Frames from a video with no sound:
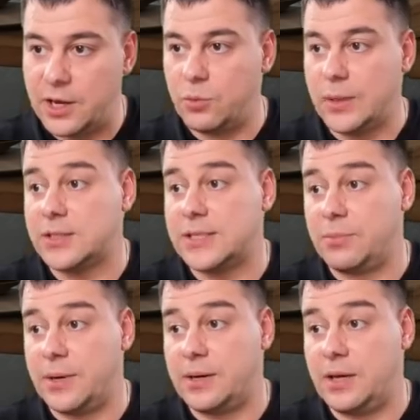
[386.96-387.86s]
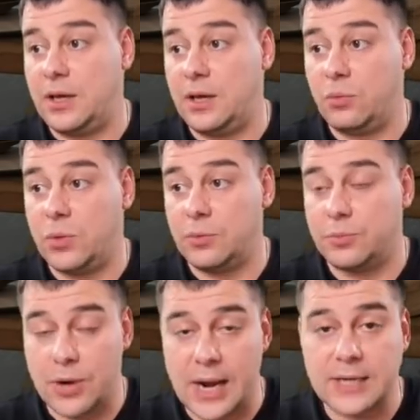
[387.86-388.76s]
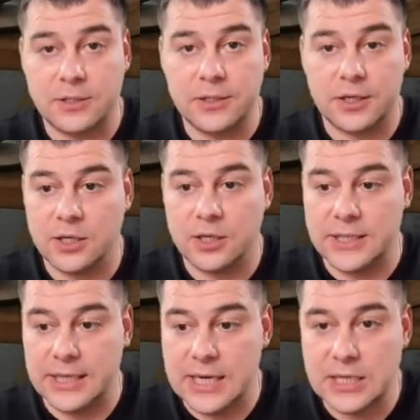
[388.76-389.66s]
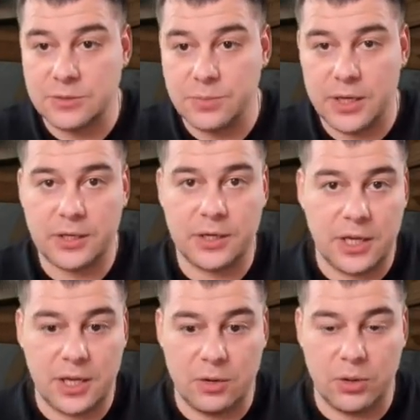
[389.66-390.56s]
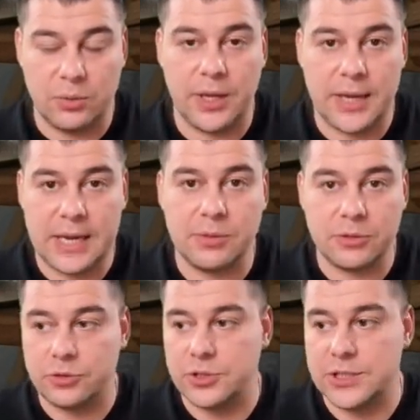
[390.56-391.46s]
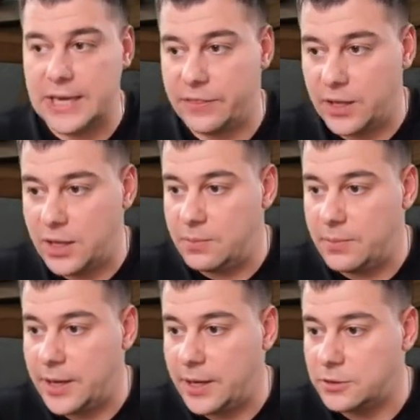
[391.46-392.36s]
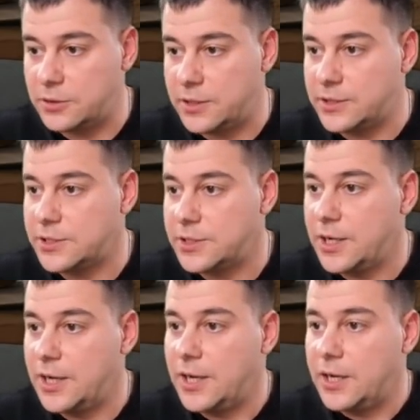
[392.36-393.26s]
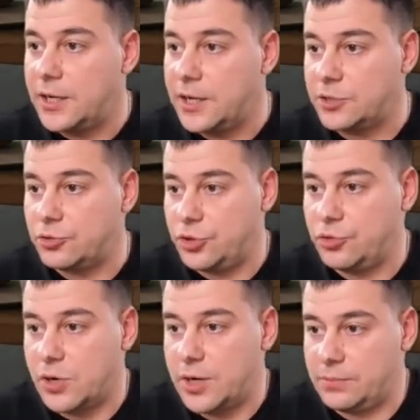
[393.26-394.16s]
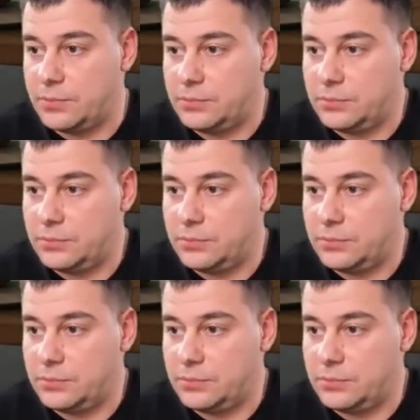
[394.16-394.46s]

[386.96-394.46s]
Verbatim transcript: and when somebody will press the contact us button, he will be able to send the email to this uh, to your